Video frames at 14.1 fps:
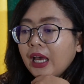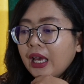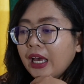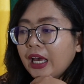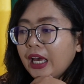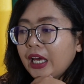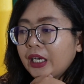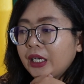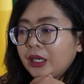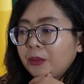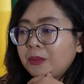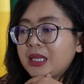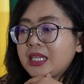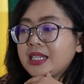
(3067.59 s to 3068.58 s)
And
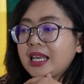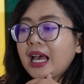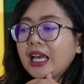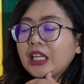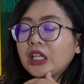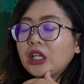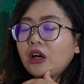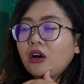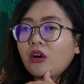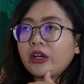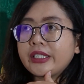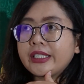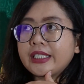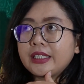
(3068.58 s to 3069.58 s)
beside
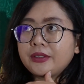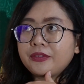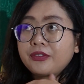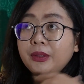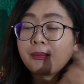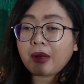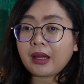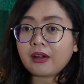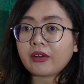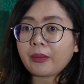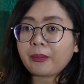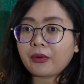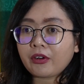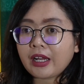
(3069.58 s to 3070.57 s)
on the female
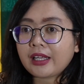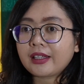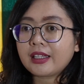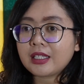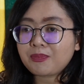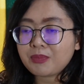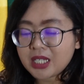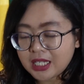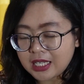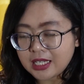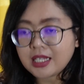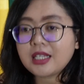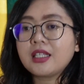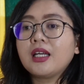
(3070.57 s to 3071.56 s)
reproductive
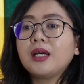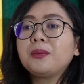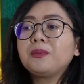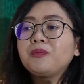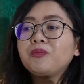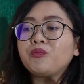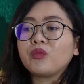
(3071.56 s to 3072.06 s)
system,